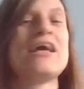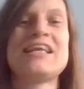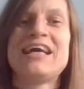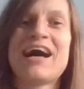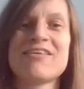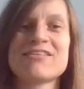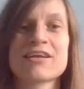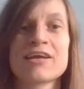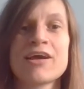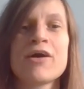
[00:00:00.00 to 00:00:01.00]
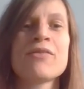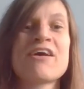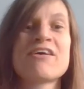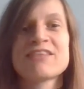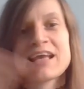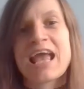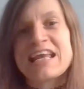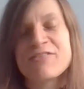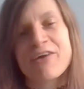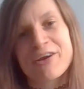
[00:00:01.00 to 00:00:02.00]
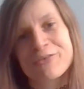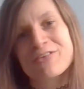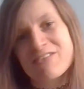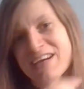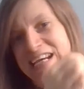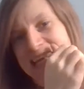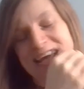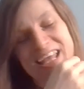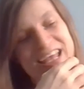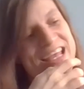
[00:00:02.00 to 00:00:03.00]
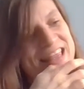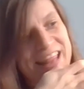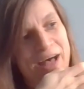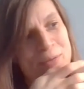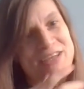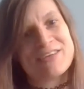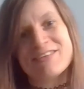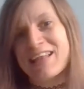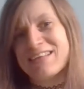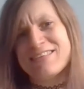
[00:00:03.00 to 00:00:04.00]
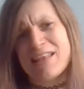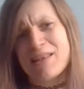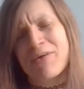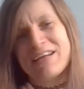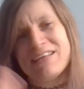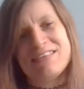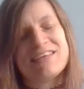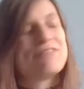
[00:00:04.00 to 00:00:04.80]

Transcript: idea how it's going to go. There's like a final screen that way you can like set the prices and